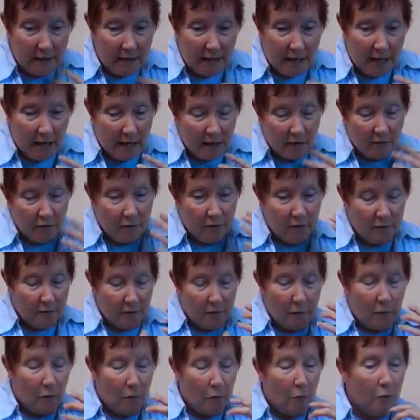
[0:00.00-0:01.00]
in here
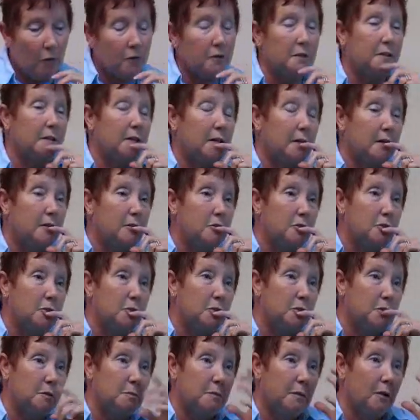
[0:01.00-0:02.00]
and what's it going to
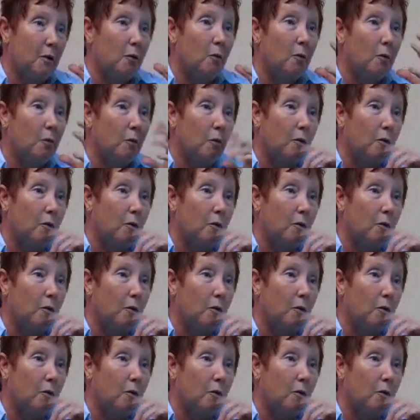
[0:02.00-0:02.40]
do to me or